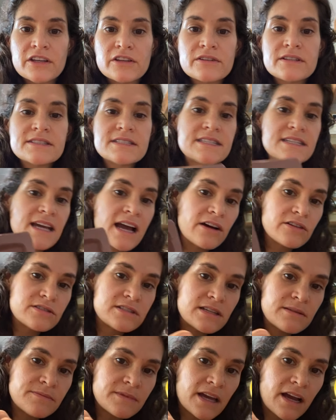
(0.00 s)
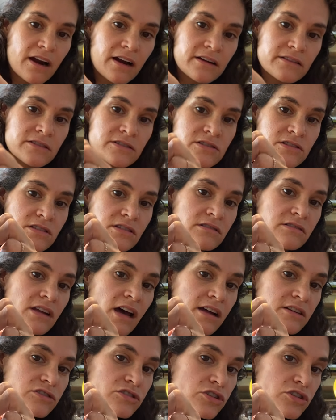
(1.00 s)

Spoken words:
You can see how deep they are. They're still not